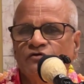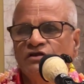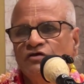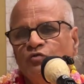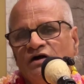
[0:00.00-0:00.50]

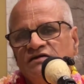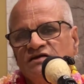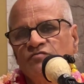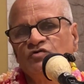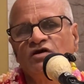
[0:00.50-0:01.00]
only
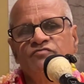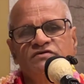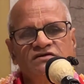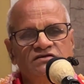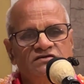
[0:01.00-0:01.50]
one time we
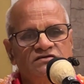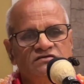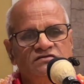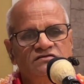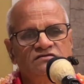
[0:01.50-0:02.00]
have to eat.
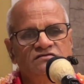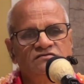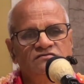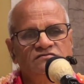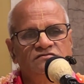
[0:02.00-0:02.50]

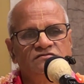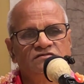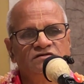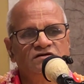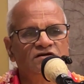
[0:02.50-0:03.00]

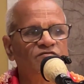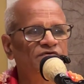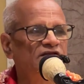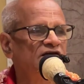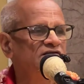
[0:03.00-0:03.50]

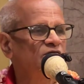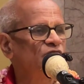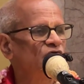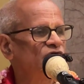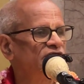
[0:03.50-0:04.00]
Evening
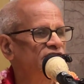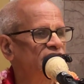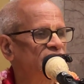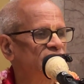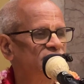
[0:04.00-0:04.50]
time, no
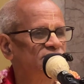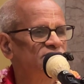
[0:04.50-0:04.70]
eating.